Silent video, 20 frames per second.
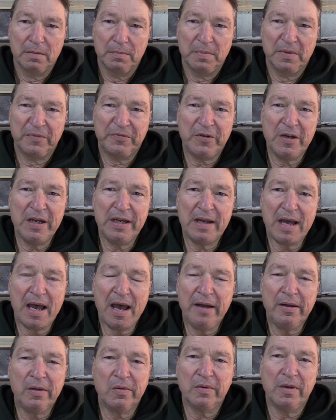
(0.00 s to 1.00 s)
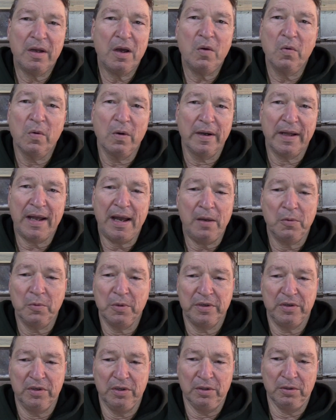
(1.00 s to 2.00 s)
But, friend, I don't know what I
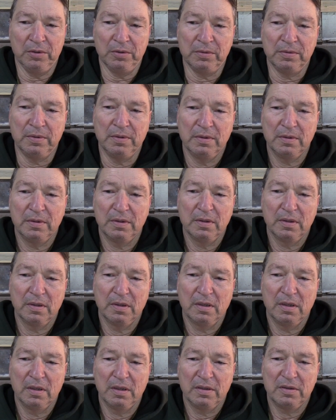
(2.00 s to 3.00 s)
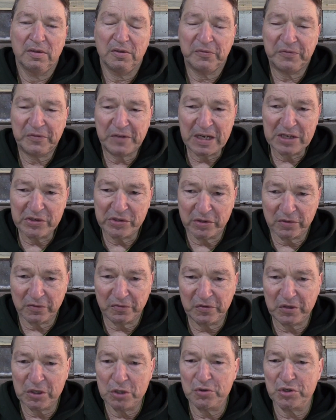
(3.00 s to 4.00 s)
would do to face the
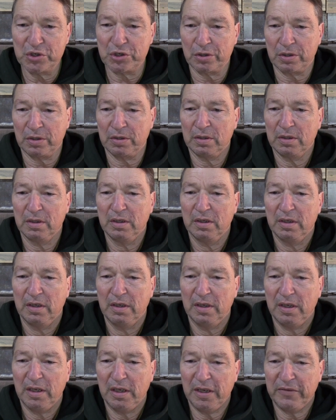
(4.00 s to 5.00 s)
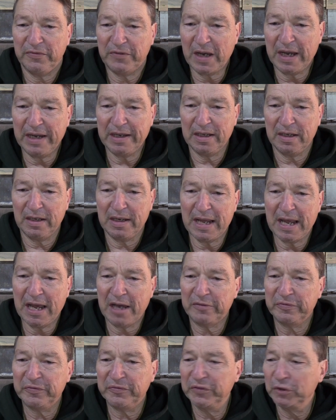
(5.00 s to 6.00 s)
future if I didn't
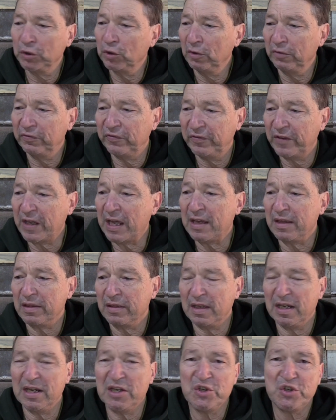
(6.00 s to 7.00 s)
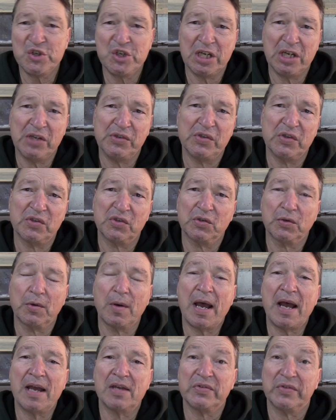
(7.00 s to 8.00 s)
have full faith in Jesus
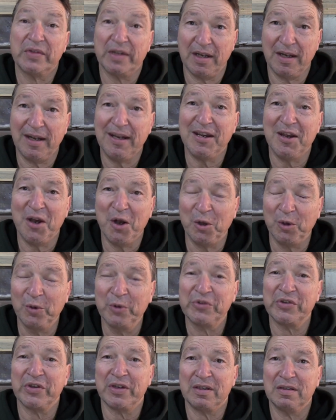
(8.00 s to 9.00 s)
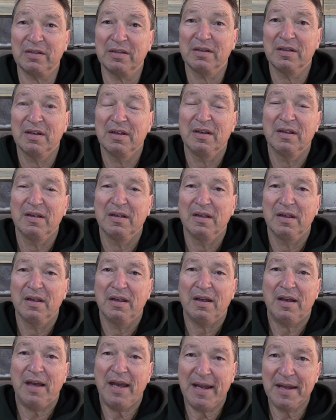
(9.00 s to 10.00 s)
Christ that He holds it
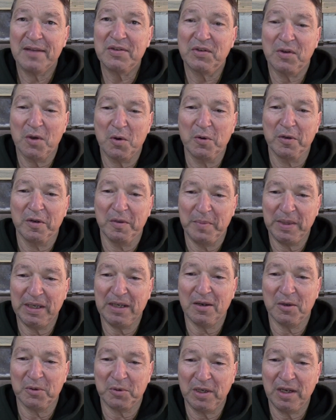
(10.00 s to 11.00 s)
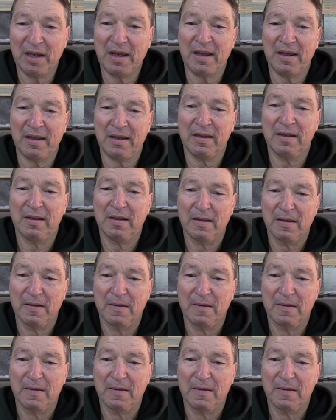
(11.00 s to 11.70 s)
and it's going to be okay.